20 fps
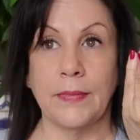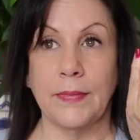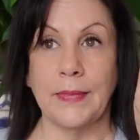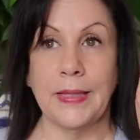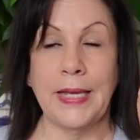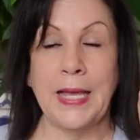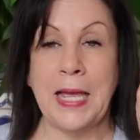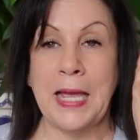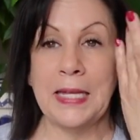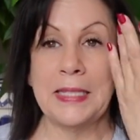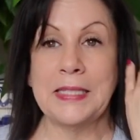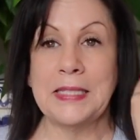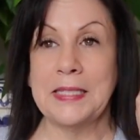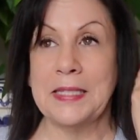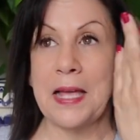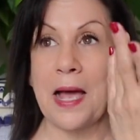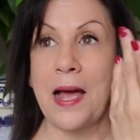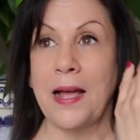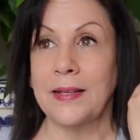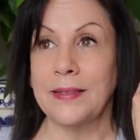it's
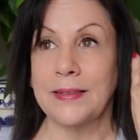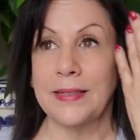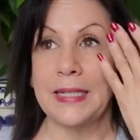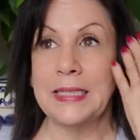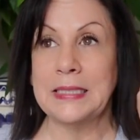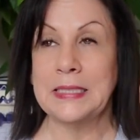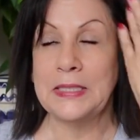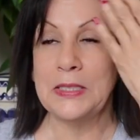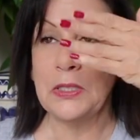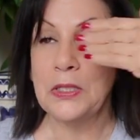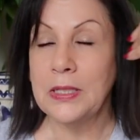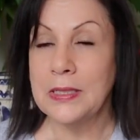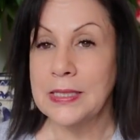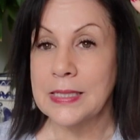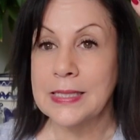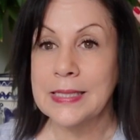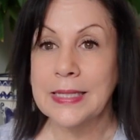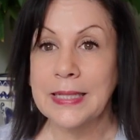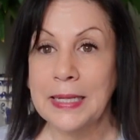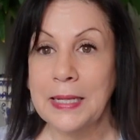
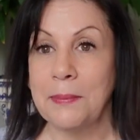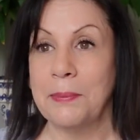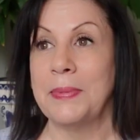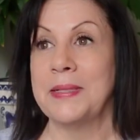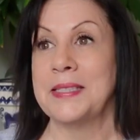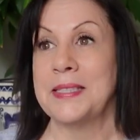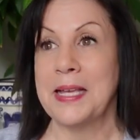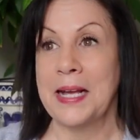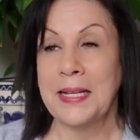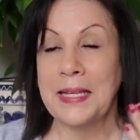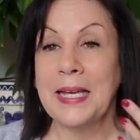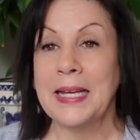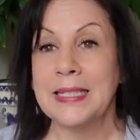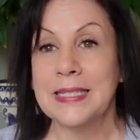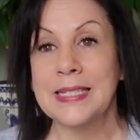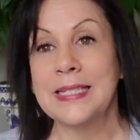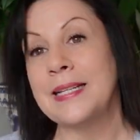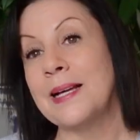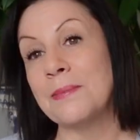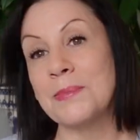asleep. It's not
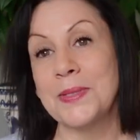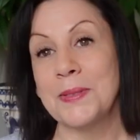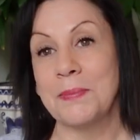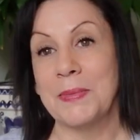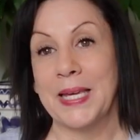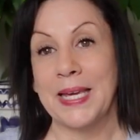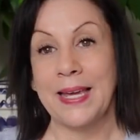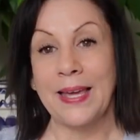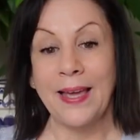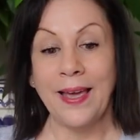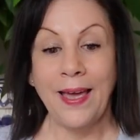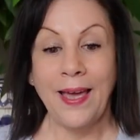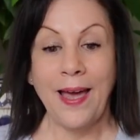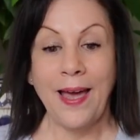catching up to me.